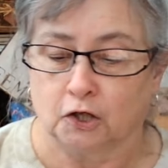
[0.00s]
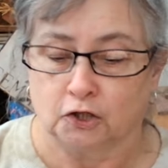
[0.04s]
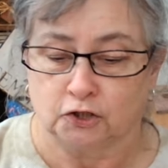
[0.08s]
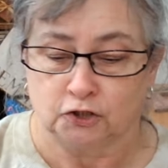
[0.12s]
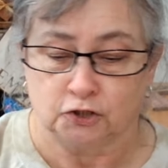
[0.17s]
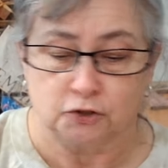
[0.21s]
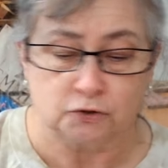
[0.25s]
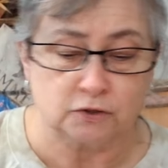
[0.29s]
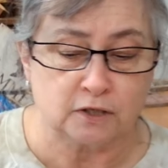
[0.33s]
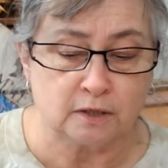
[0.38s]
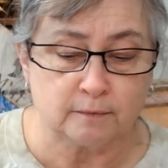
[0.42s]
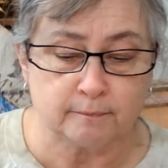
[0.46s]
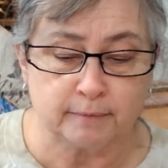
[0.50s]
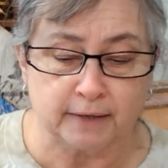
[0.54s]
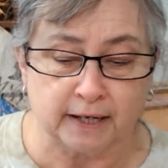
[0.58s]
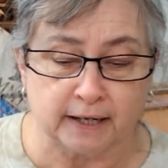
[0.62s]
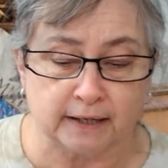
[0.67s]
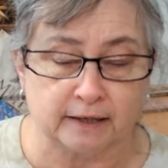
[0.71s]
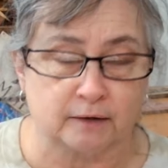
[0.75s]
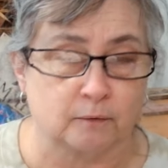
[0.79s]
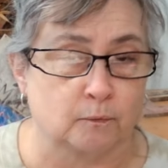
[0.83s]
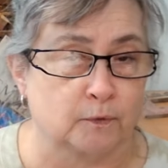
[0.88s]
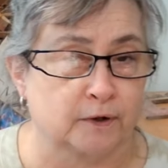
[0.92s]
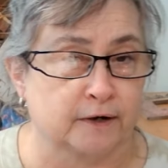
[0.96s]
You come
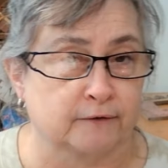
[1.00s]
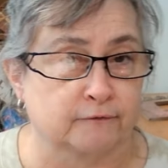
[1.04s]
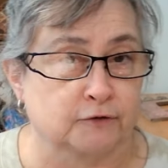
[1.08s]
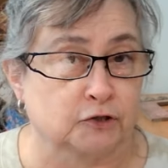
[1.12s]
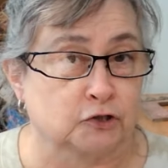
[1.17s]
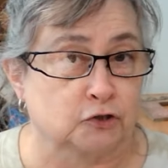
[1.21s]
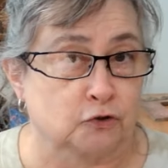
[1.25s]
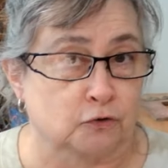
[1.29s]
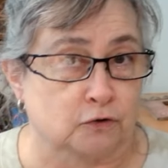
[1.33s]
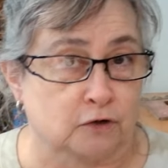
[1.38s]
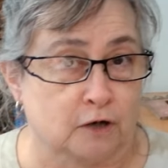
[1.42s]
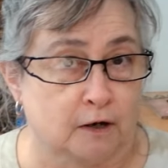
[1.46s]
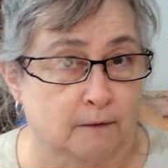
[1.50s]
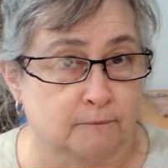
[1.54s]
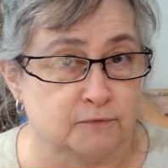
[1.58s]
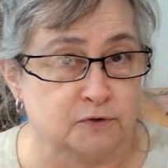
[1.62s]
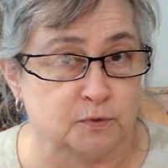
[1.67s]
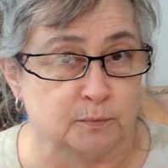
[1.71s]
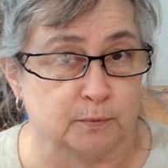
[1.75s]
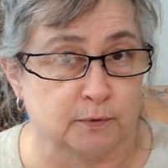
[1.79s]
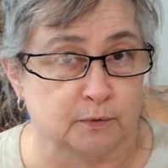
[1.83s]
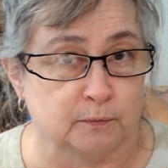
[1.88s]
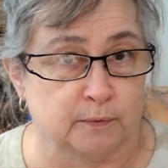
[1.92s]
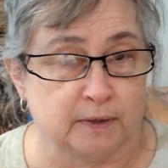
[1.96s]
back at whatever you're
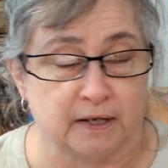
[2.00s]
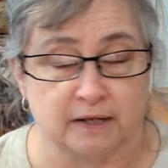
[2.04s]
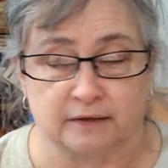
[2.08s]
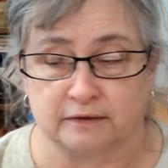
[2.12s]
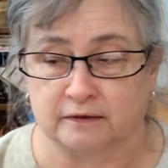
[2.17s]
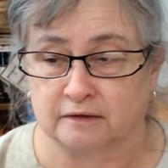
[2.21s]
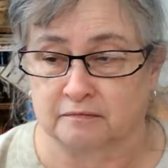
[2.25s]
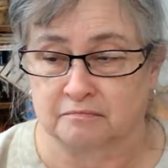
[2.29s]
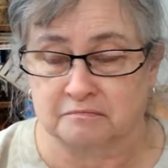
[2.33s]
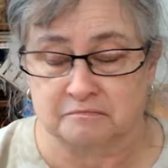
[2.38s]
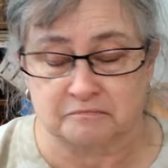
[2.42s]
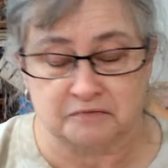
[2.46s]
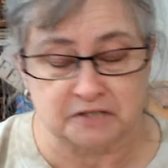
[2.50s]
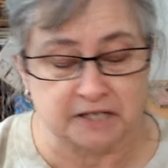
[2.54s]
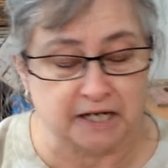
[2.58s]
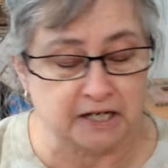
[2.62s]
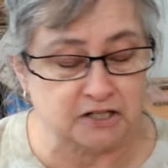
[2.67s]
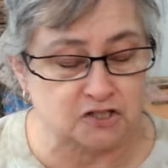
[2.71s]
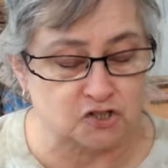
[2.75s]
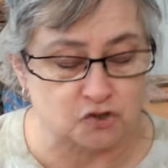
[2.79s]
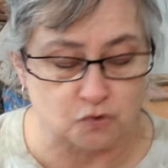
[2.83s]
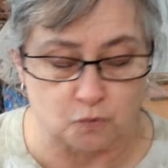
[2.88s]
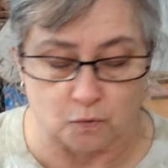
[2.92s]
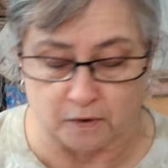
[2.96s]
comfortable with. Say
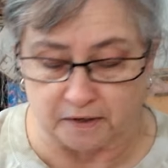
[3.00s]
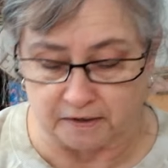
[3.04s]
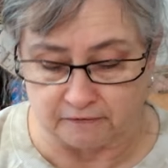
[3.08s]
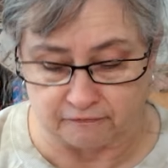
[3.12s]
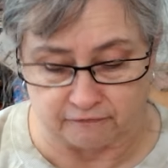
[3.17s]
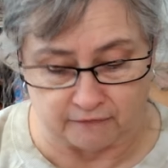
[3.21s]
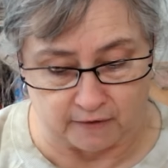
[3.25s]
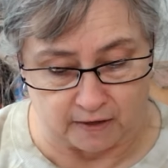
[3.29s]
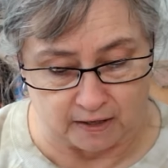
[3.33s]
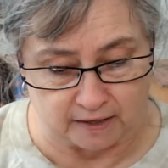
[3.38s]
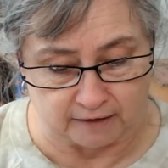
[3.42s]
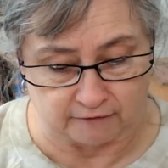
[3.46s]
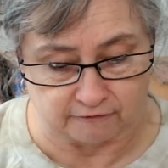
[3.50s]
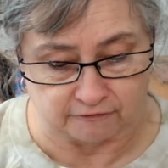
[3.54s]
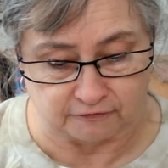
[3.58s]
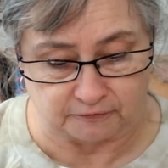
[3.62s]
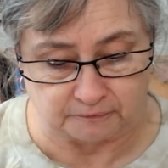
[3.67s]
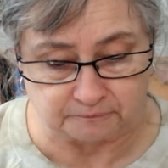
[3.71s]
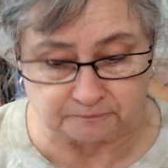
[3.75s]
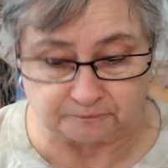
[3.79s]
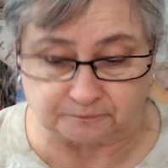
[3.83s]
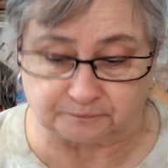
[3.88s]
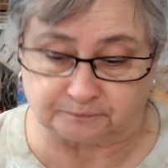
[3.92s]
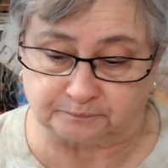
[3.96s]
it's twenty-five
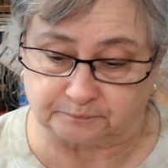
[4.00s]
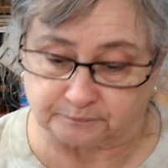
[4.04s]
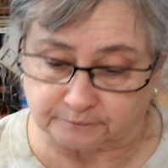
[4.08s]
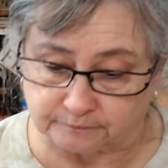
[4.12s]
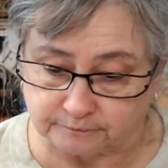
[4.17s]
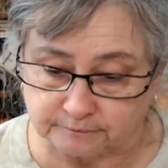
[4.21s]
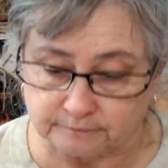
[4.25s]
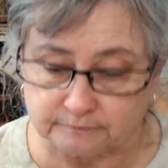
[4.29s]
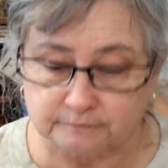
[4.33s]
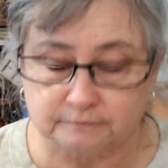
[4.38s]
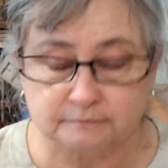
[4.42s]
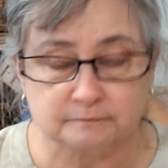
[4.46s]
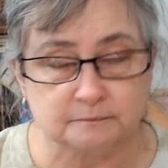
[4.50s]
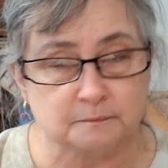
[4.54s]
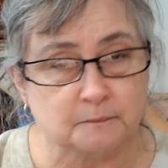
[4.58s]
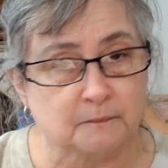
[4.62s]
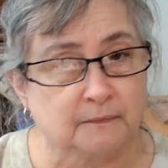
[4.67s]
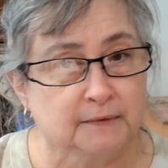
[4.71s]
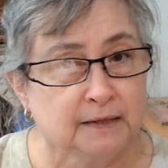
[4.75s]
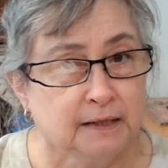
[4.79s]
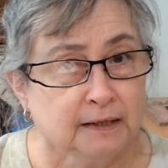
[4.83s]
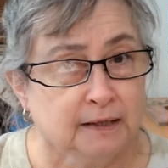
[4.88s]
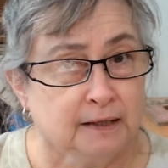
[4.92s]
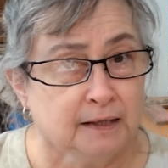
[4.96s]

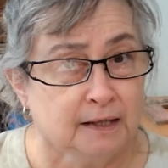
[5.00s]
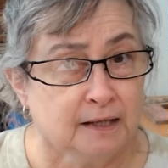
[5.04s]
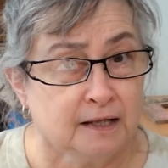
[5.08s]
dollars.